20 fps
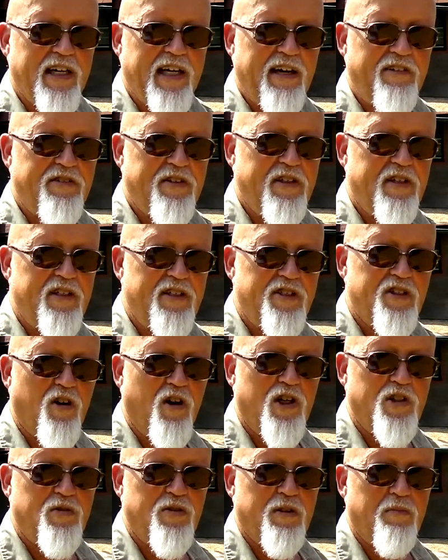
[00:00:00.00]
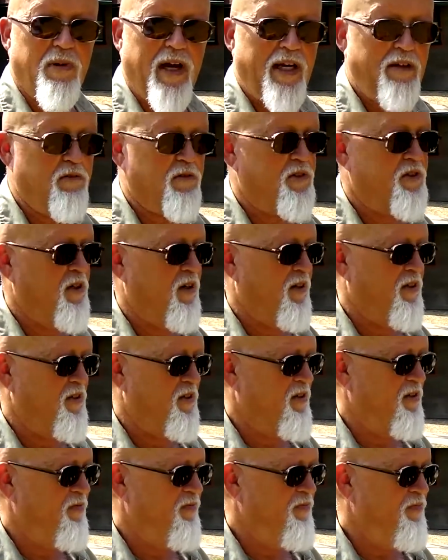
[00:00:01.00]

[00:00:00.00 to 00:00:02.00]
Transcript: I have to charge with a manual charger,